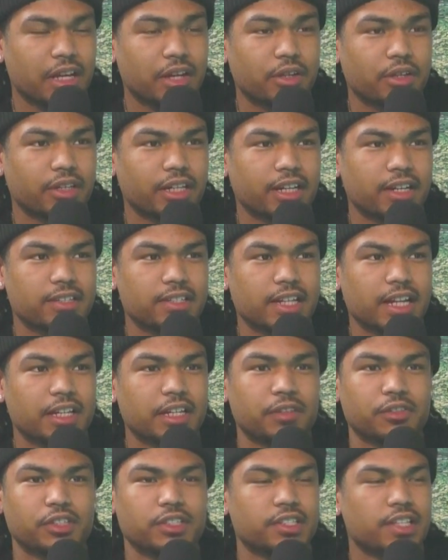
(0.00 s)
like I said, I
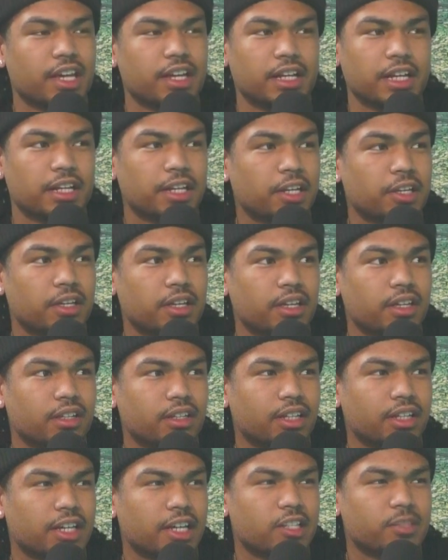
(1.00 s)
never just had any
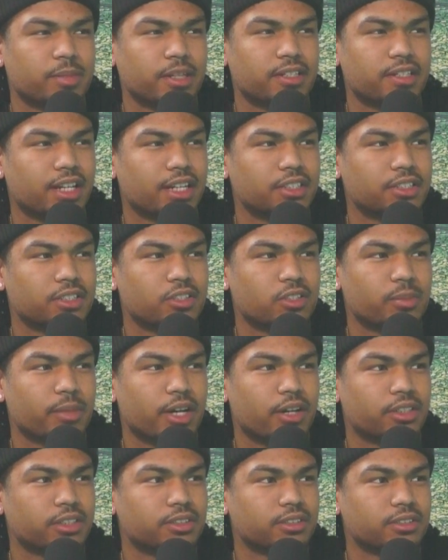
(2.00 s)
like expectations
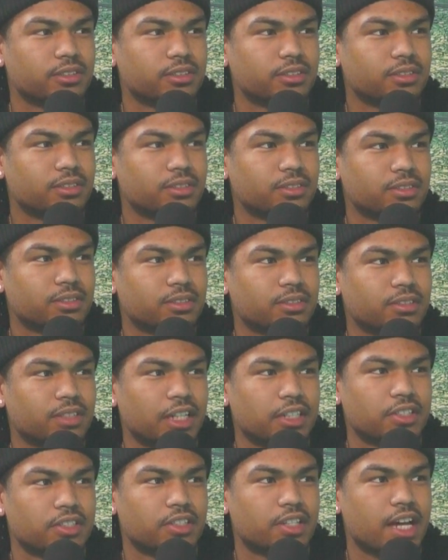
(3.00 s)
about it. I
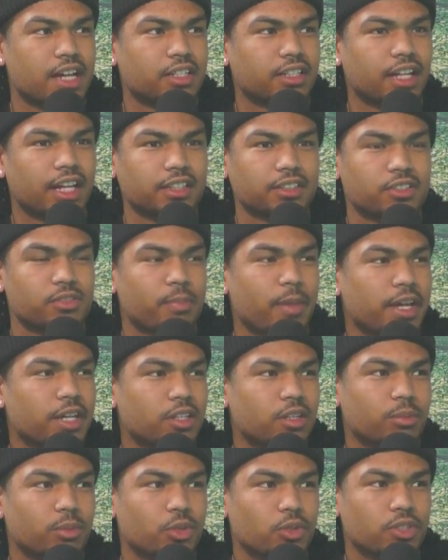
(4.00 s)
just kind of like just making
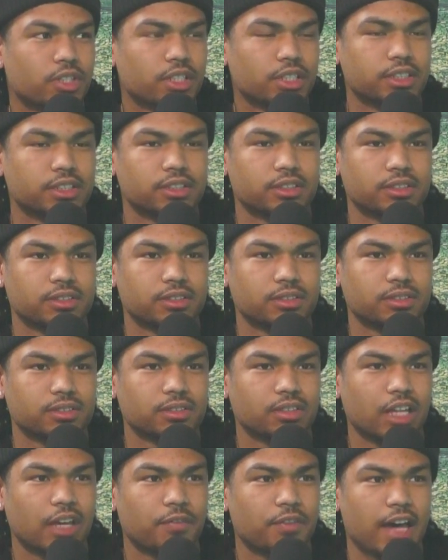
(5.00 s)
the music, and
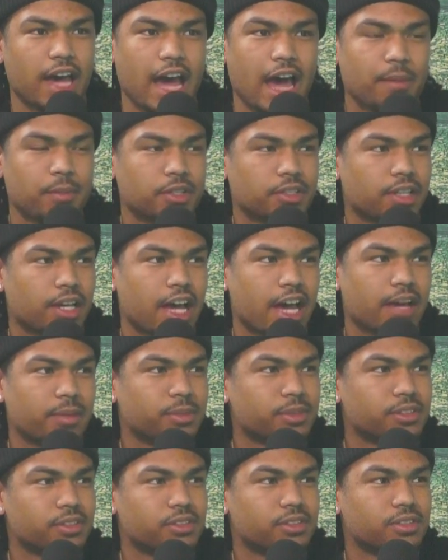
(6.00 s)
if it happens, it
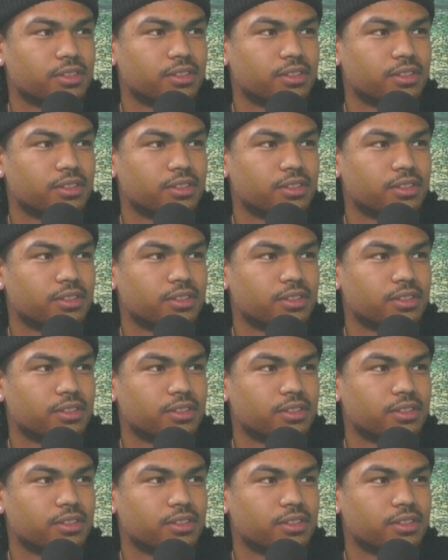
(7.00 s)
happens.